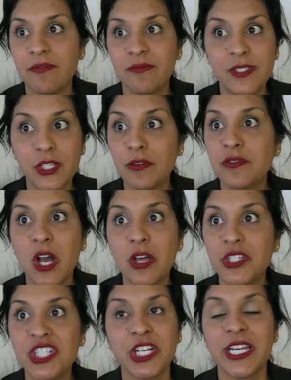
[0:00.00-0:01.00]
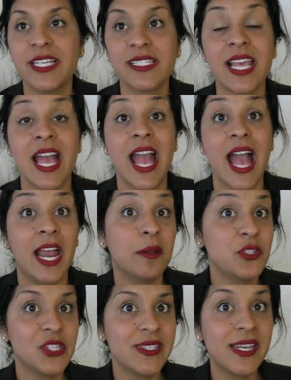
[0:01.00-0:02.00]
I've served all the drinks, and
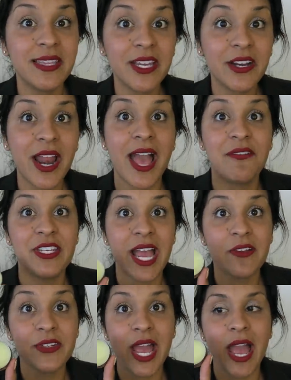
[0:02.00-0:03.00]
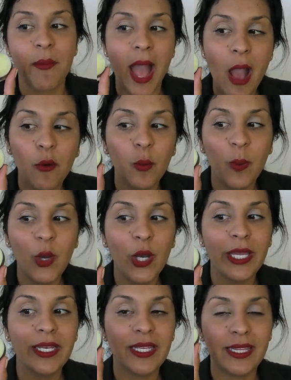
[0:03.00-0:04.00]
I'm just sitting there and I have downtime, I will
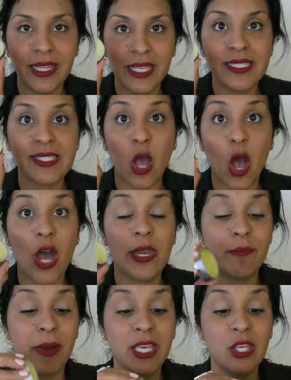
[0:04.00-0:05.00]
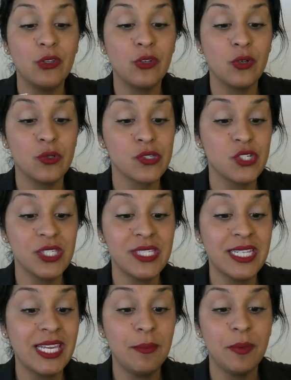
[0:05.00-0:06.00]
put this on my cuticles
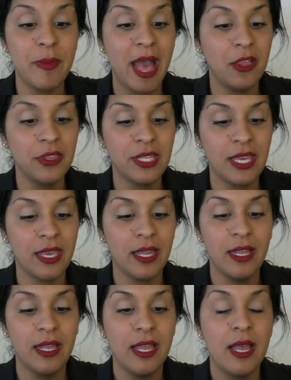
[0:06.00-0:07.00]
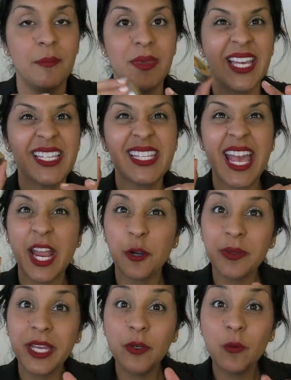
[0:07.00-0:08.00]
just to keep them healthy. Because the
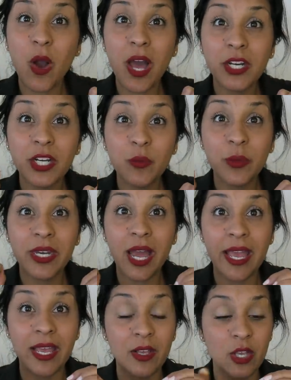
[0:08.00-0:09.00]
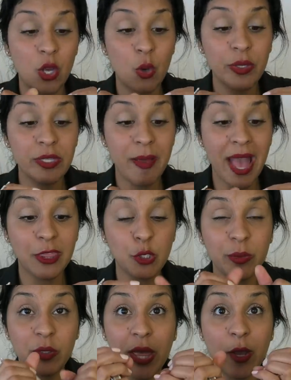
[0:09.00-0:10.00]
airplane water, when I go in the
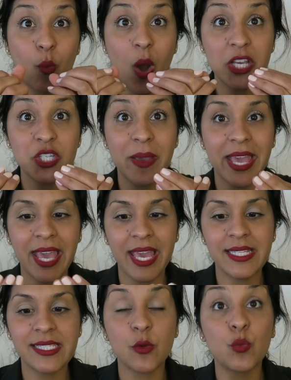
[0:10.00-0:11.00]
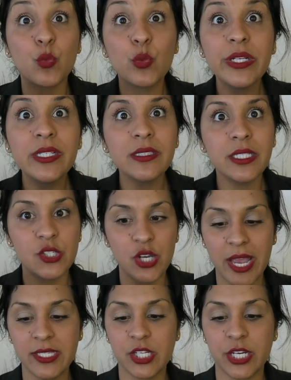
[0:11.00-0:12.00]
bathroom and like wash my hands, it really
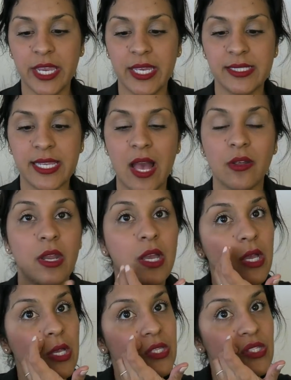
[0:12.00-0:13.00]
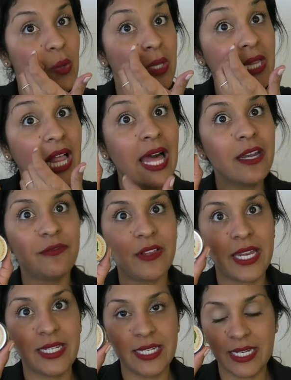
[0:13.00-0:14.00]
dries your hands out. So a lot of
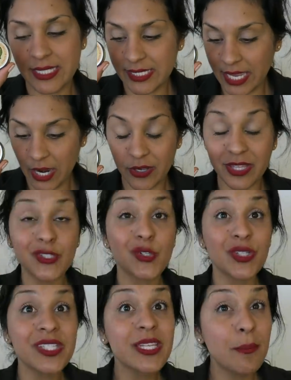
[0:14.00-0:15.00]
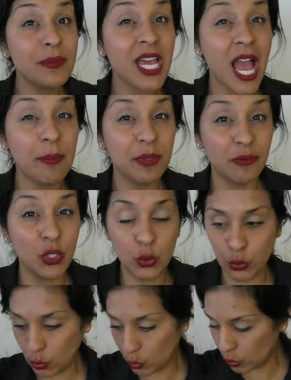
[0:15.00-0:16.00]
flight attendants carry this or some type of
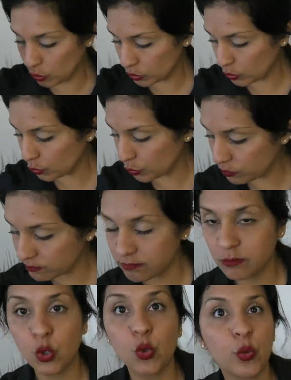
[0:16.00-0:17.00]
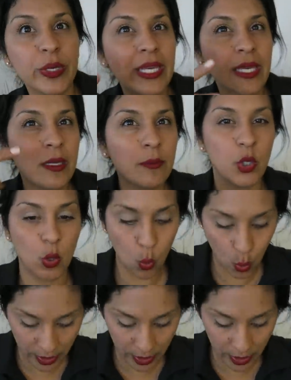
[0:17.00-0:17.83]
cuticle cream or